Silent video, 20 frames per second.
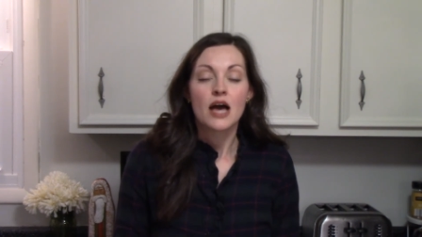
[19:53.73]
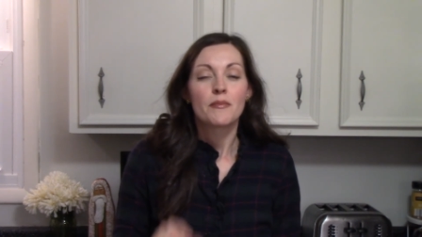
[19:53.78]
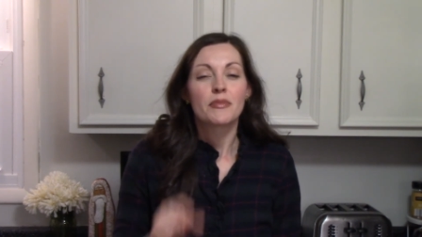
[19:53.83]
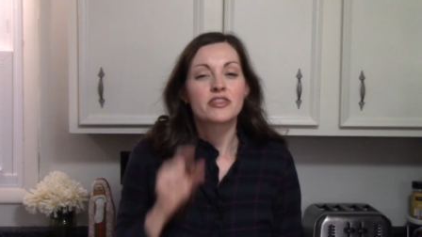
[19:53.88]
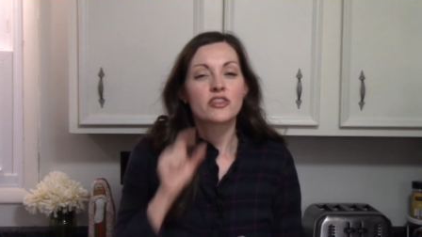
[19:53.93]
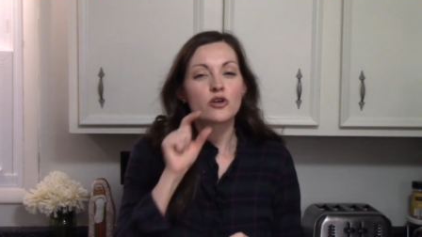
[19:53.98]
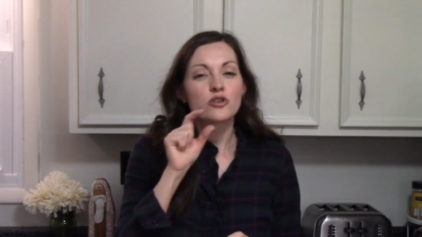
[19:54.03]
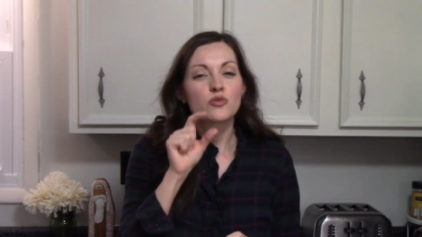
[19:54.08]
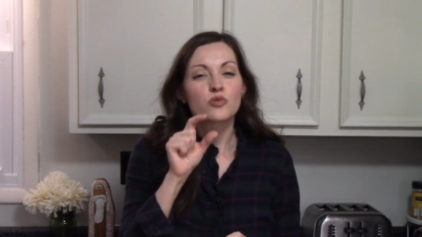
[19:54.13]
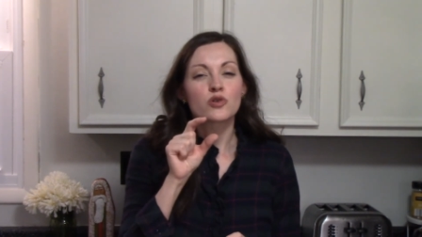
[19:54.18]
But
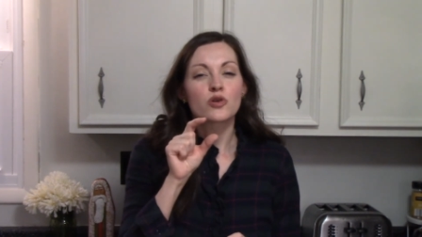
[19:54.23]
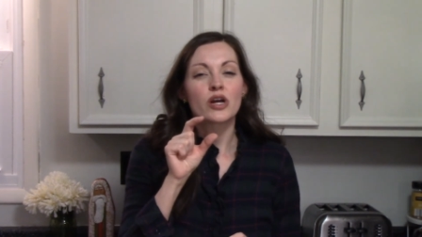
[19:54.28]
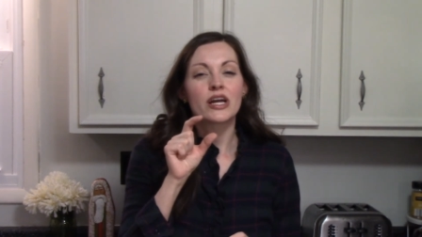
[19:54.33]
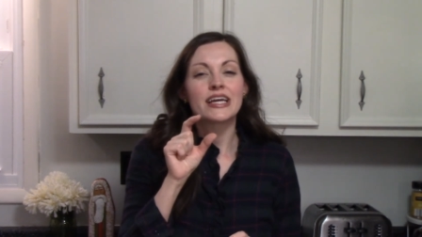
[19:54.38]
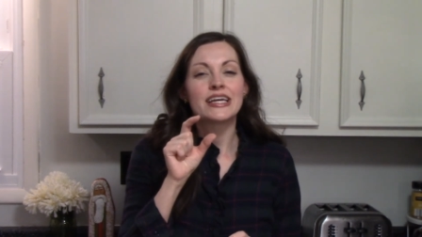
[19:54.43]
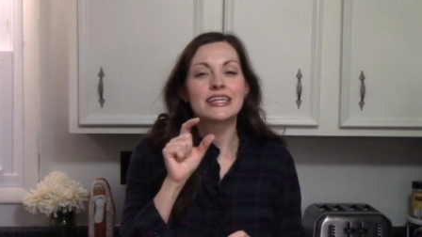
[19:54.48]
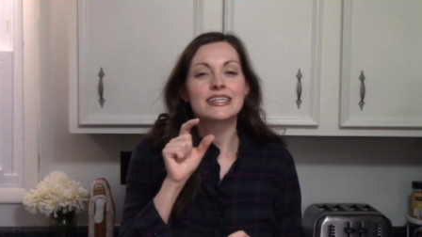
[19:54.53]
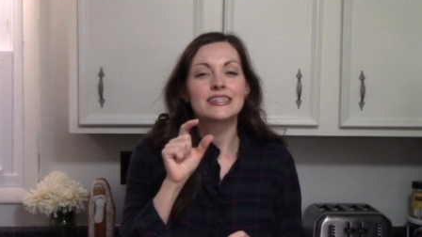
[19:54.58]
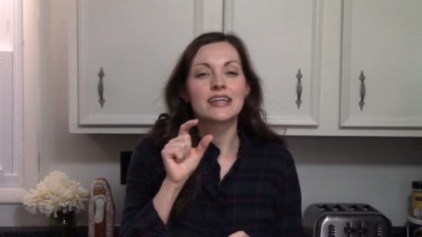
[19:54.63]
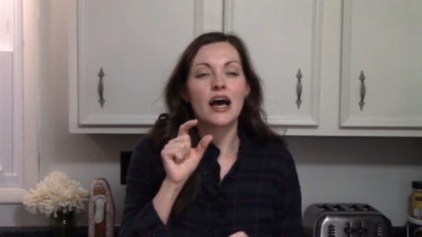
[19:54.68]
those were
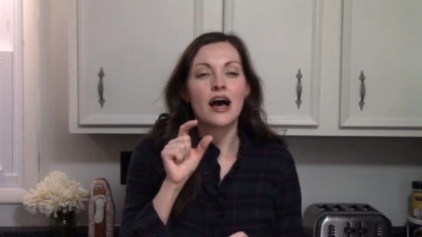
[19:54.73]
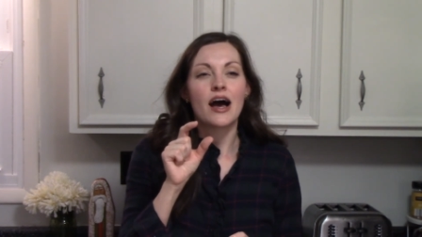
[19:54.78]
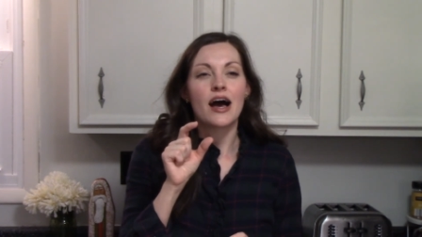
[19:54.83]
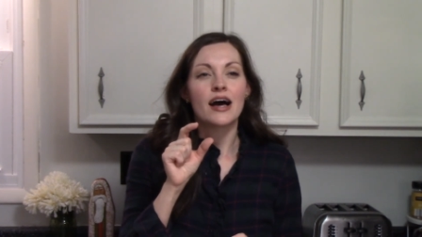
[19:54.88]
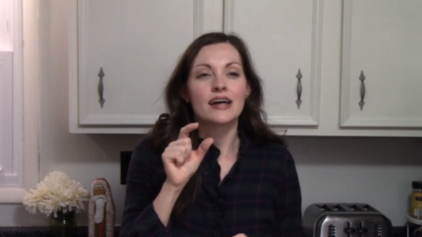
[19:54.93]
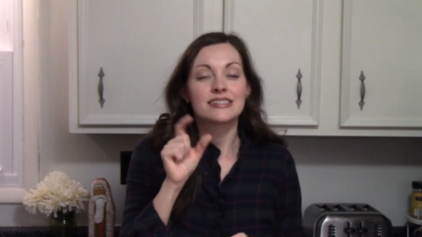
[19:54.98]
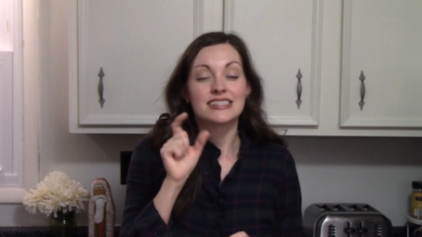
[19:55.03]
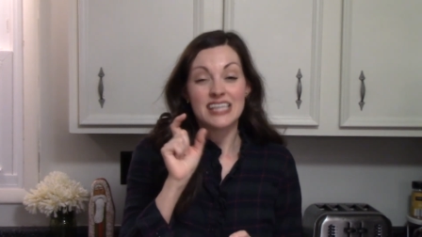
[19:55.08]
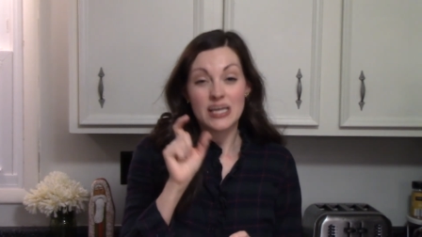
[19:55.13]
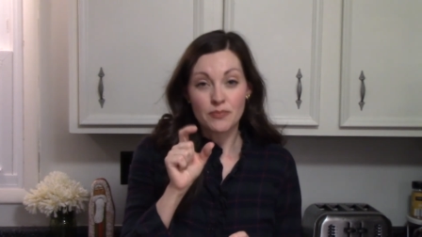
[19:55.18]
in
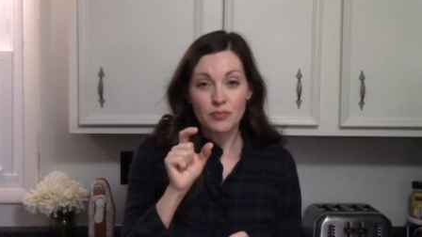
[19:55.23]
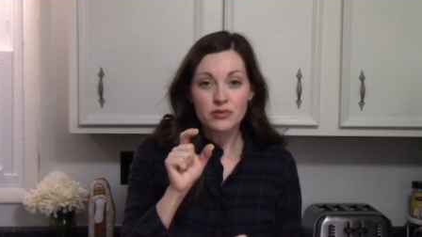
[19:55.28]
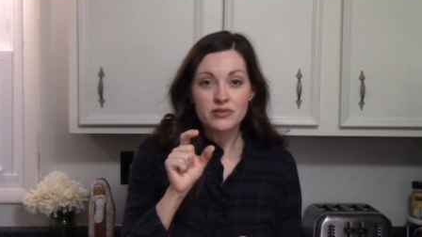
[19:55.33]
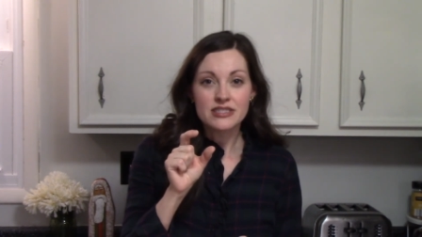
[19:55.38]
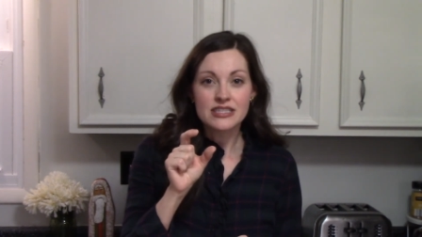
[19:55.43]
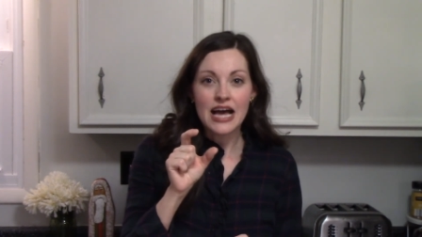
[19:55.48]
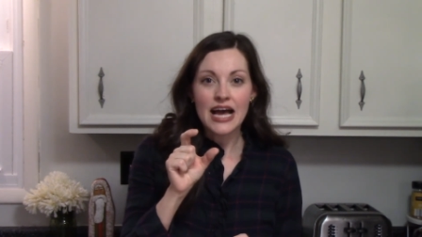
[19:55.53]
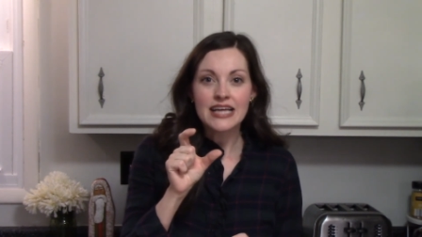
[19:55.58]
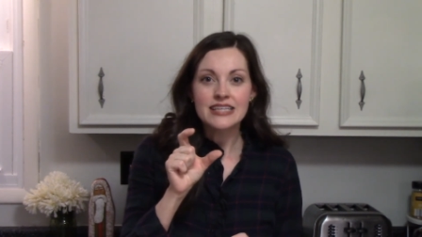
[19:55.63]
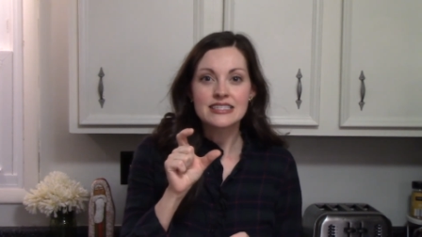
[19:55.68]
sample
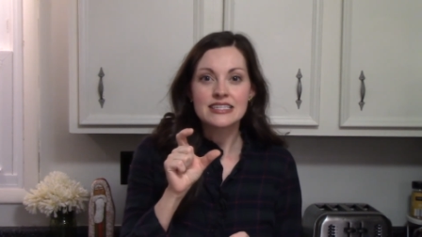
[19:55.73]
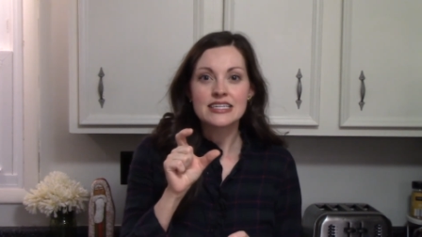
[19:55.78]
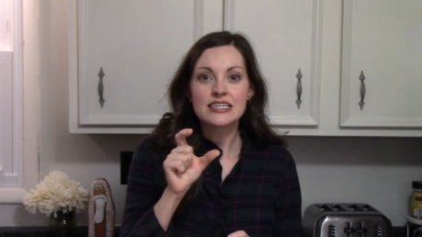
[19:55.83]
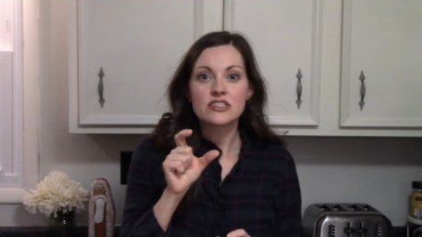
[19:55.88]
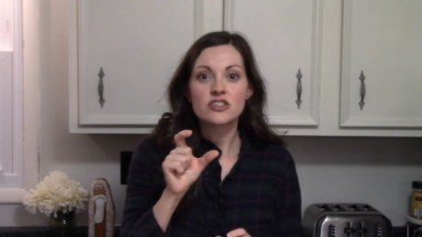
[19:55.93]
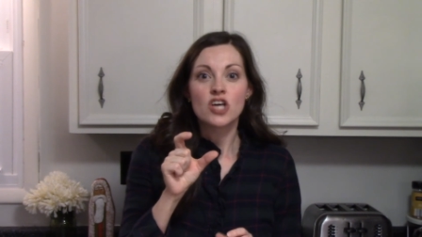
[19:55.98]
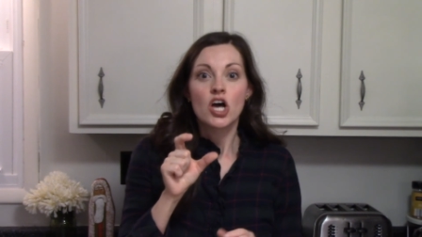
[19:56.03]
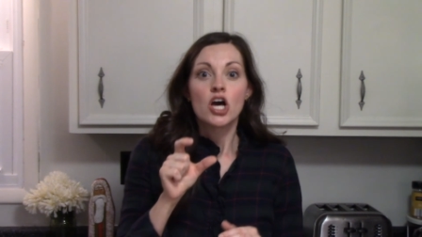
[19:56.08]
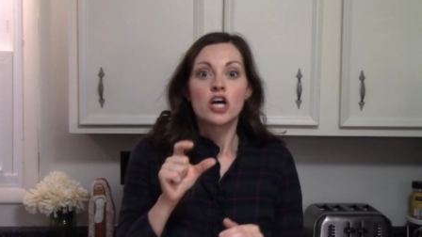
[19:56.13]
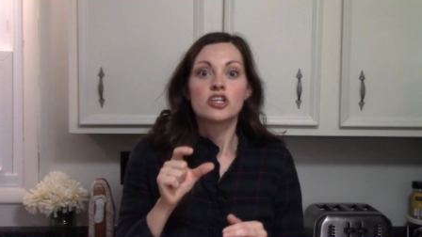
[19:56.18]

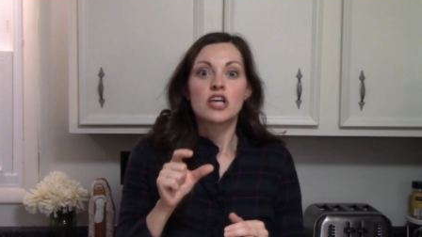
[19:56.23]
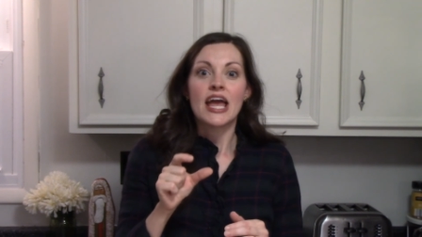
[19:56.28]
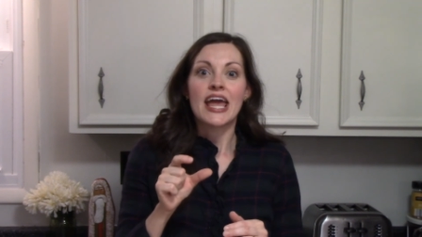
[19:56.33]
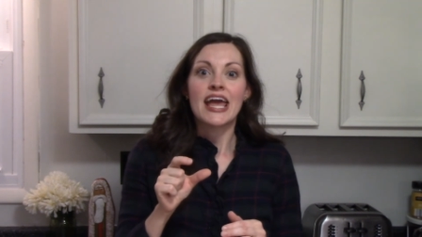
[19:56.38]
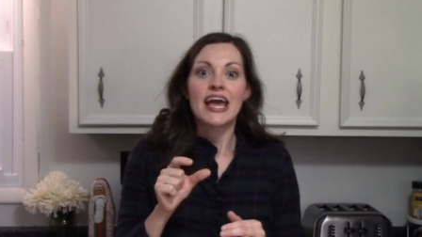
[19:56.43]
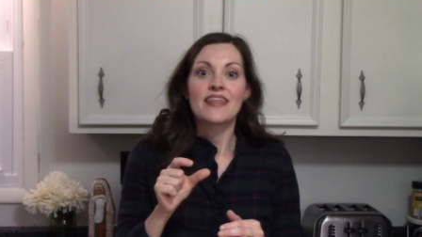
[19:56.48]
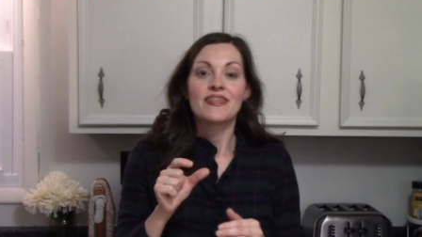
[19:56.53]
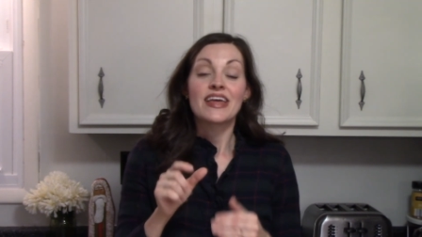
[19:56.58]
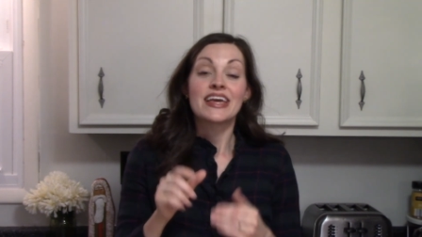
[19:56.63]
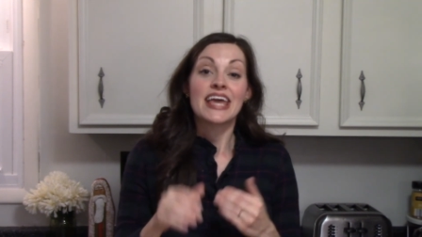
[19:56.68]
sizes
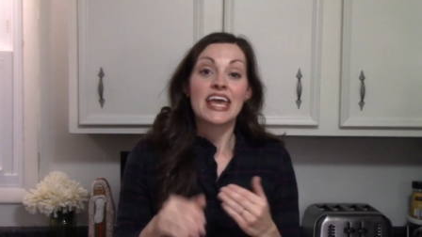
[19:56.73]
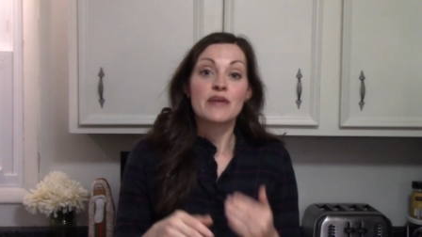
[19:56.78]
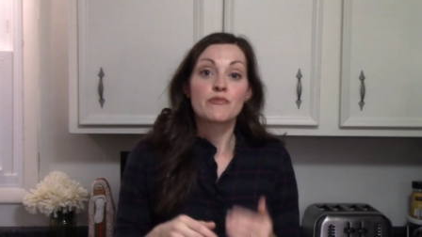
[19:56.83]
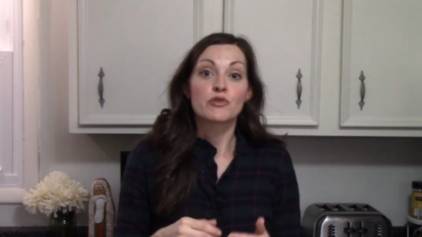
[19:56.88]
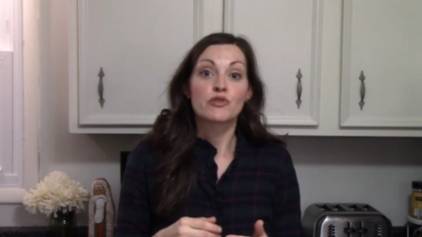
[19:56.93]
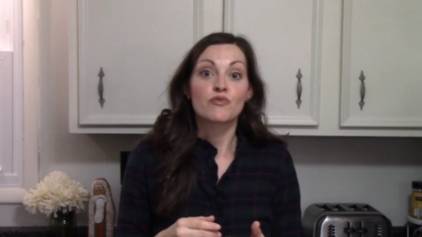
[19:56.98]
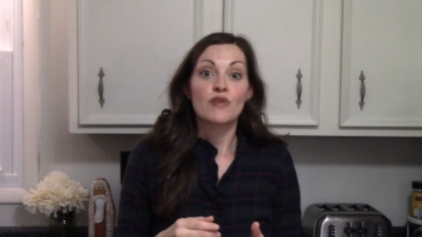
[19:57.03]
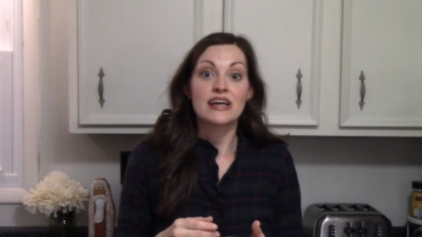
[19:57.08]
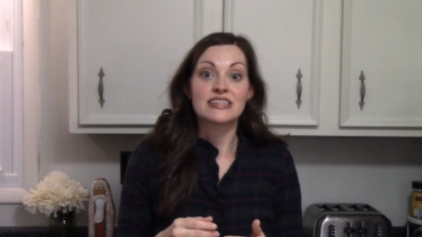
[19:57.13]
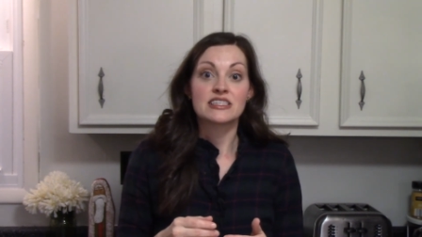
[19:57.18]
and they came
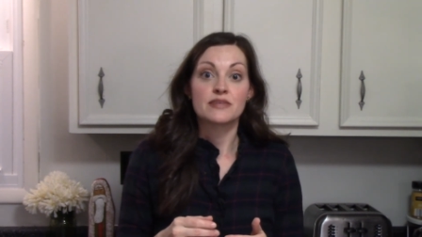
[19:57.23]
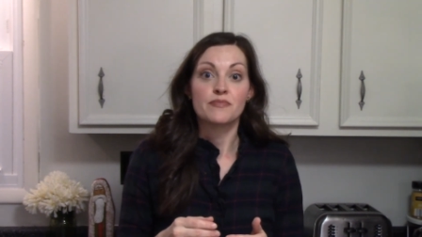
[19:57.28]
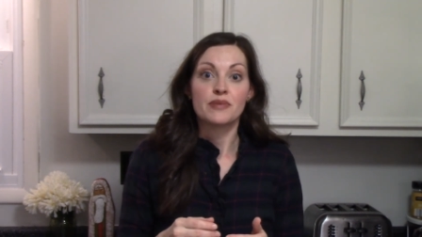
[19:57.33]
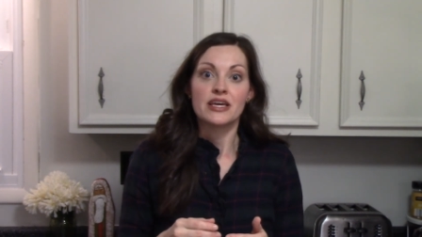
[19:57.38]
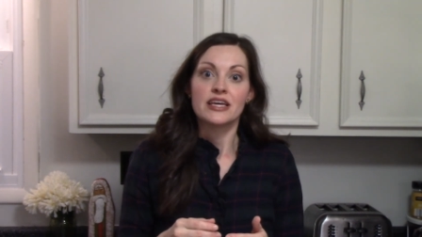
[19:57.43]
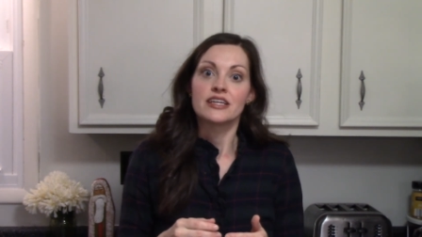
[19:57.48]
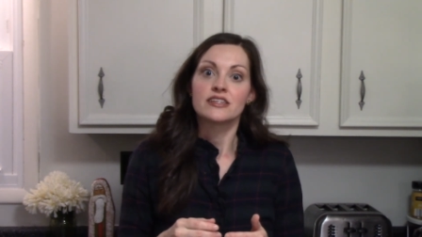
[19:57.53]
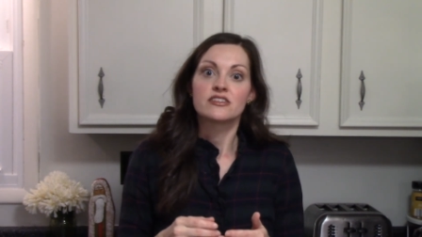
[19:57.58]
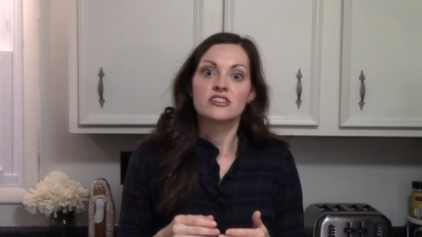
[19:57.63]
with recipes.